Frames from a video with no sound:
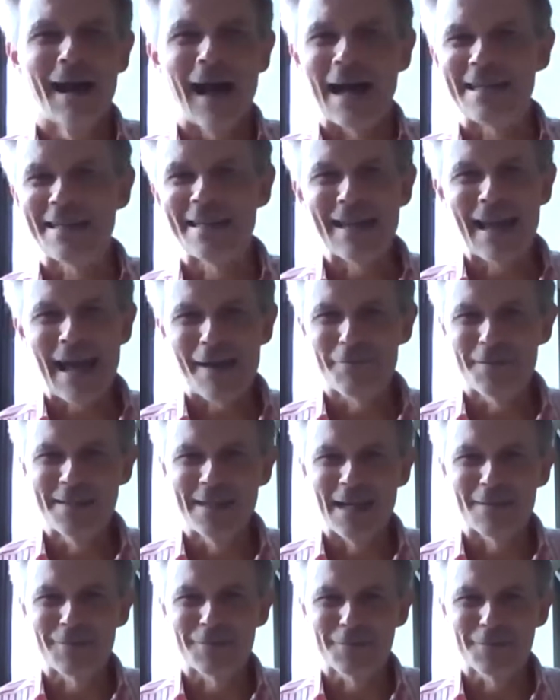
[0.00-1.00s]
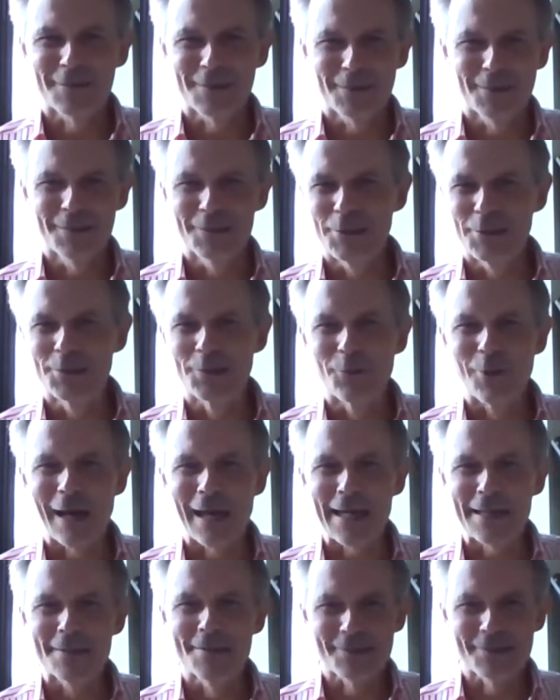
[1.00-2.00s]
I didn't have enough good
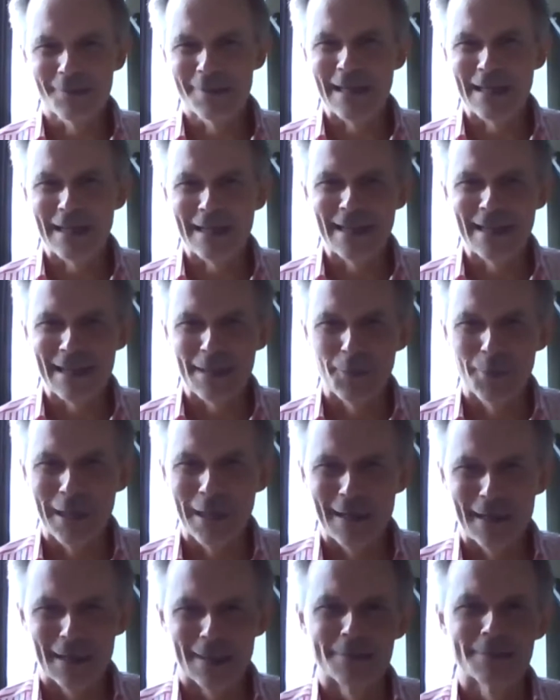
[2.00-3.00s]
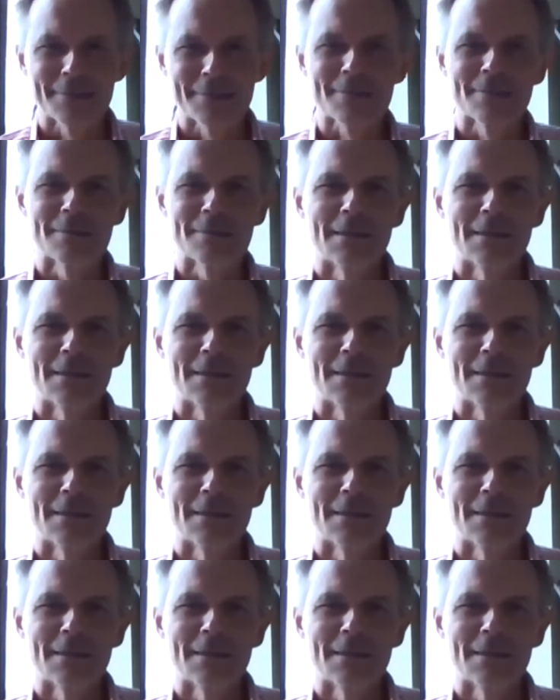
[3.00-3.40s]
grades to get in anywhere else.